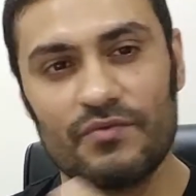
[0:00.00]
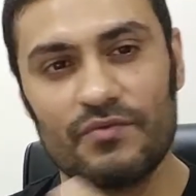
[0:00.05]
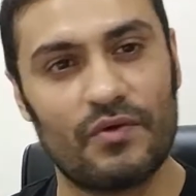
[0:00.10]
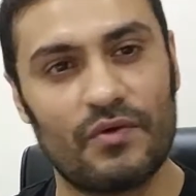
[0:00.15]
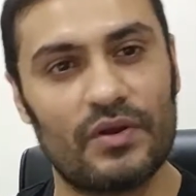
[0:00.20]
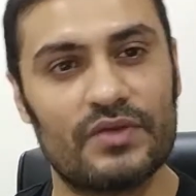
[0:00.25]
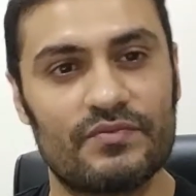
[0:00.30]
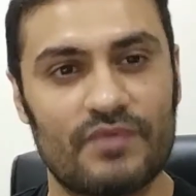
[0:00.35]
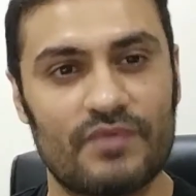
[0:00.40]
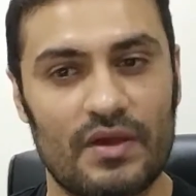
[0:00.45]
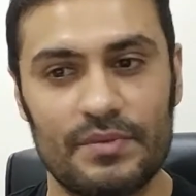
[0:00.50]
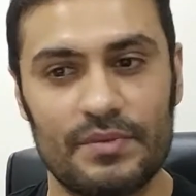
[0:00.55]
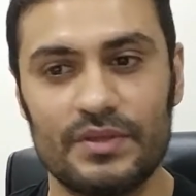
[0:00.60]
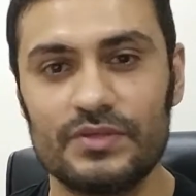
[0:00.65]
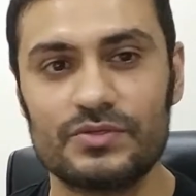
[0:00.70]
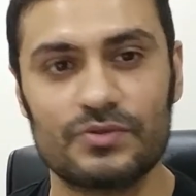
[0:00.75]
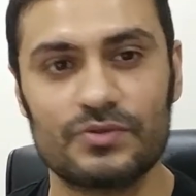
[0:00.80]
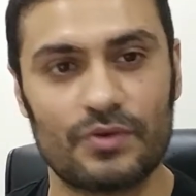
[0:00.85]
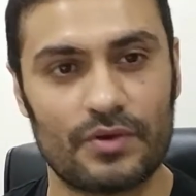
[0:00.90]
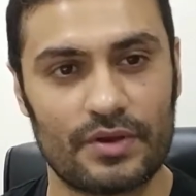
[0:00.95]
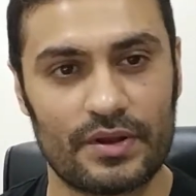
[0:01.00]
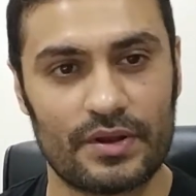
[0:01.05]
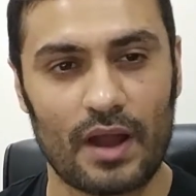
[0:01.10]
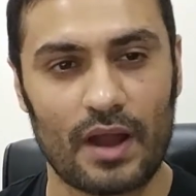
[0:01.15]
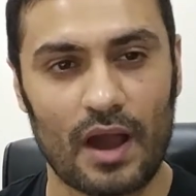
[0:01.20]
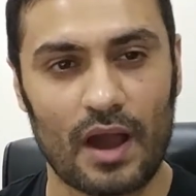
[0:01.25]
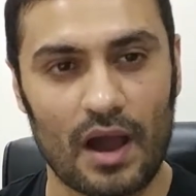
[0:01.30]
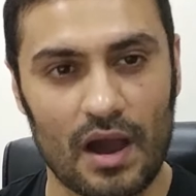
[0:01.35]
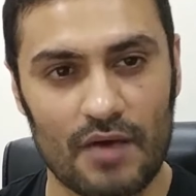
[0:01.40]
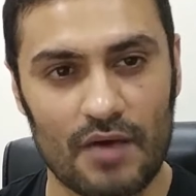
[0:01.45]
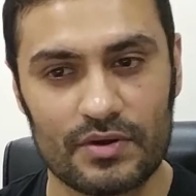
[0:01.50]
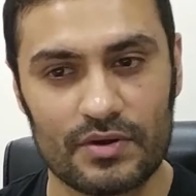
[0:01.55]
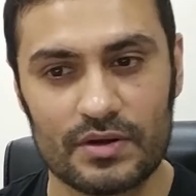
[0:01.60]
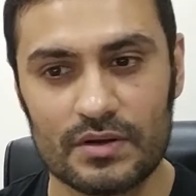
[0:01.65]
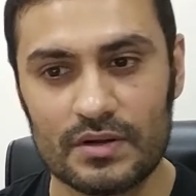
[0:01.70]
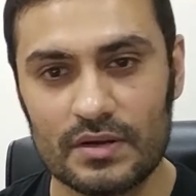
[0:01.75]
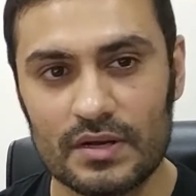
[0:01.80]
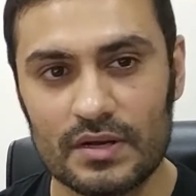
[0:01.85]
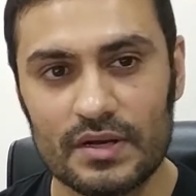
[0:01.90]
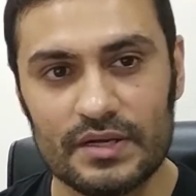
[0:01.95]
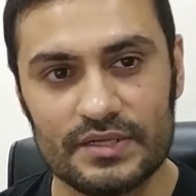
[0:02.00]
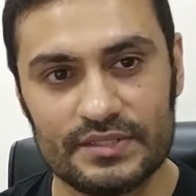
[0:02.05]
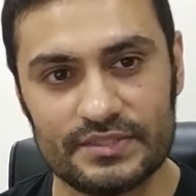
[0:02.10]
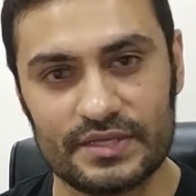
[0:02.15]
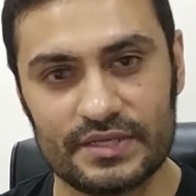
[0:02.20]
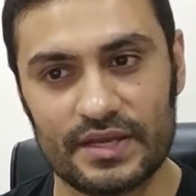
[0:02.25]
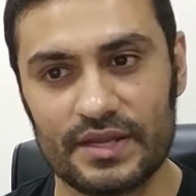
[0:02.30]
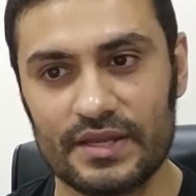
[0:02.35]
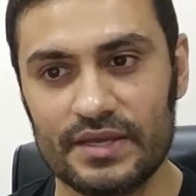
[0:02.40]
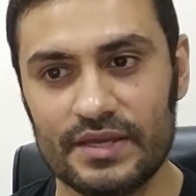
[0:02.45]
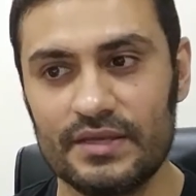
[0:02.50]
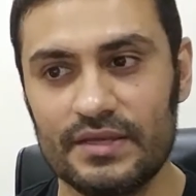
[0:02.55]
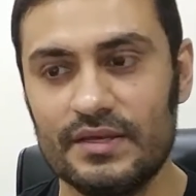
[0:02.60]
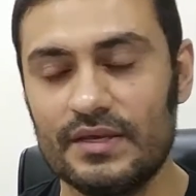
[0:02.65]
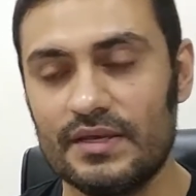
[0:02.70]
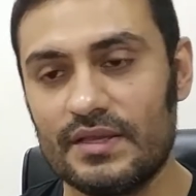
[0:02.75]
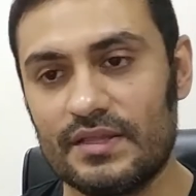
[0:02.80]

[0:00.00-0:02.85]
45 minutes or an hour daily,